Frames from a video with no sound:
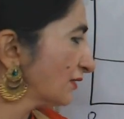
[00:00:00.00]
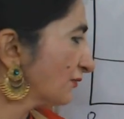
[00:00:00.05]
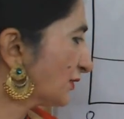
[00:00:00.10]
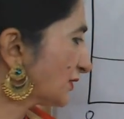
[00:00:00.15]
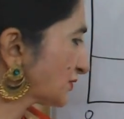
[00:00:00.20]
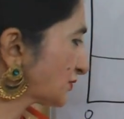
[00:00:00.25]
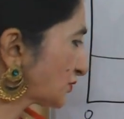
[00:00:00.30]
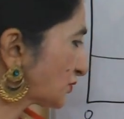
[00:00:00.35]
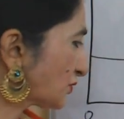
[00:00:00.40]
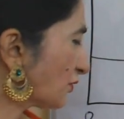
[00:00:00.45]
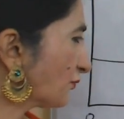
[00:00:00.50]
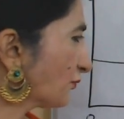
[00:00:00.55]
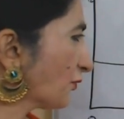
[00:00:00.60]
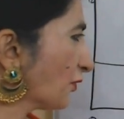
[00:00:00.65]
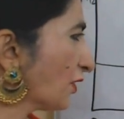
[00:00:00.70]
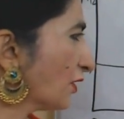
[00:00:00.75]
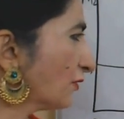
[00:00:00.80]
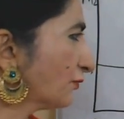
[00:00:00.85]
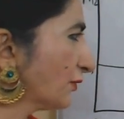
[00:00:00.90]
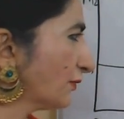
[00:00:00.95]
First of
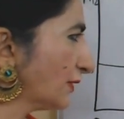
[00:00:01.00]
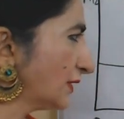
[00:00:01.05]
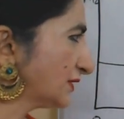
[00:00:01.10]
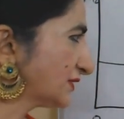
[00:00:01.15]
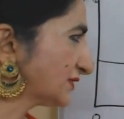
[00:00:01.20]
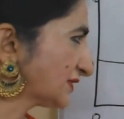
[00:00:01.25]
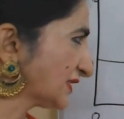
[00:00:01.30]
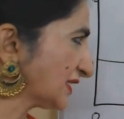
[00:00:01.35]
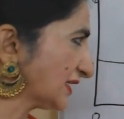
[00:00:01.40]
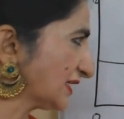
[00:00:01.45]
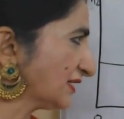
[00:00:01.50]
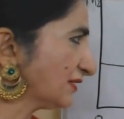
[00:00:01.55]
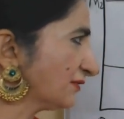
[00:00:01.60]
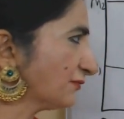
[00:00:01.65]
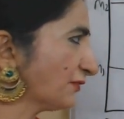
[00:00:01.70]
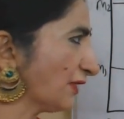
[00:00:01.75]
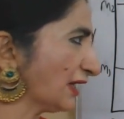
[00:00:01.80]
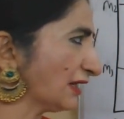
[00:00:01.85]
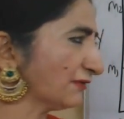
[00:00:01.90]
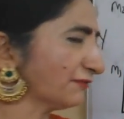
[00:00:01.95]
all, we will see
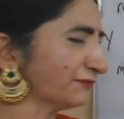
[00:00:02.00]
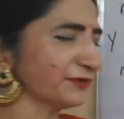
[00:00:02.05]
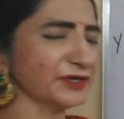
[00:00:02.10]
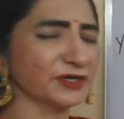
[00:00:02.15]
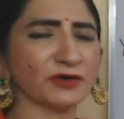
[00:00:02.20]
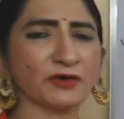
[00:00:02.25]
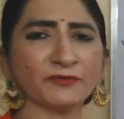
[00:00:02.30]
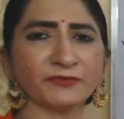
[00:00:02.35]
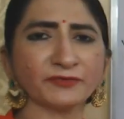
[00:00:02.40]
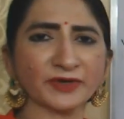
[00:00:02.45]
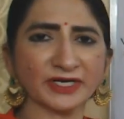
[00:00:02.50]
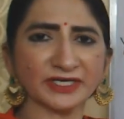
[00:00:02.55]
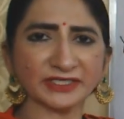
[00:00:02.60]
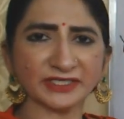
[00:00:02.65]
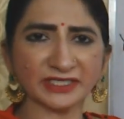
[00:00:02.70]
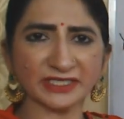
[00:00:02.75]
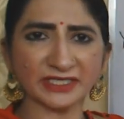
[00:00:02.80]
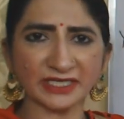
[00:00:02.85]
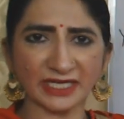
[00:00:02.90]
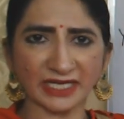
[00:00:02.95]
welfare of
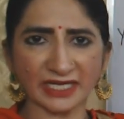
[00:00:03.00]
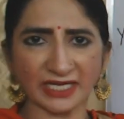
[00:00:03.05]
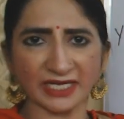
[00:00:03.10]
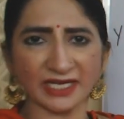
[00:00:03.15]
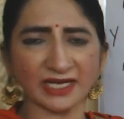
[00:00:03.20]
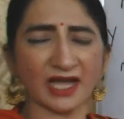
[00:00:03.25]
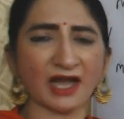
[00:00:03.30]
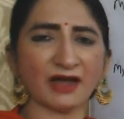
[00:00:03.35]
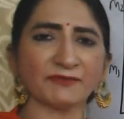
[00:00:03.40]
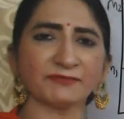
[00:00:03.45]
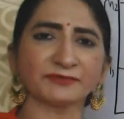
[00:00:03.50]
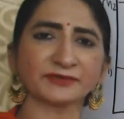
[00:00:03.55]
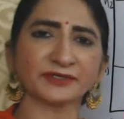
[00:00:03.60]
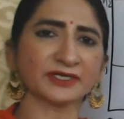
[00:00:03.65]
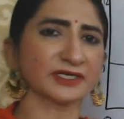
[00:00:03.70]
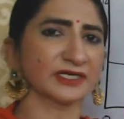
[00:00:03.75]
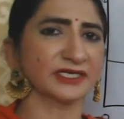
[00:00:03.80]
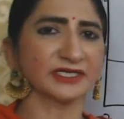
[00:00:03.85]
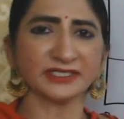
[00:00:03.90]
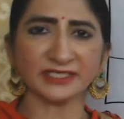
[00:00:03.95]
country A
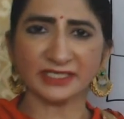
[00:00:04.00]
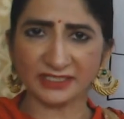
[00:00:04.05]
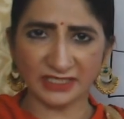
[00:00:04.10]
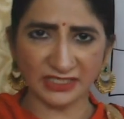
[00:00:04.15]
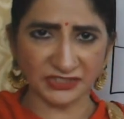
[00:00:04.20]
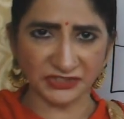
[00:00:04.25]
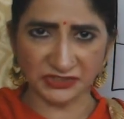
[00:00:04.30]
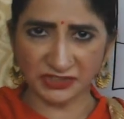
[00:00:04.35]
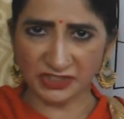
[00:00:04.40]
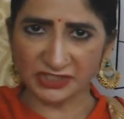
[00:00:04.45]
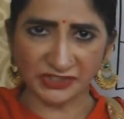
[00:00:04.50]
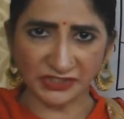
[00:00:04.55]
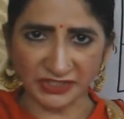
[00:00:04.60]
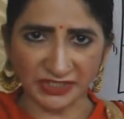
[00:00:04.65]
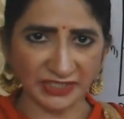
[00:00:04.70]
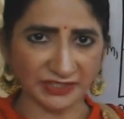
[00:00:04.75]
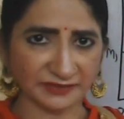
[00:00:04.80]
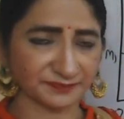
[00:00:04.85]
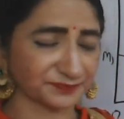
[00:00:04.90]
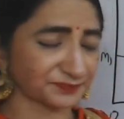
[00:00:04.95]
after international
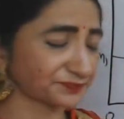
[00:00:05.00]
trade.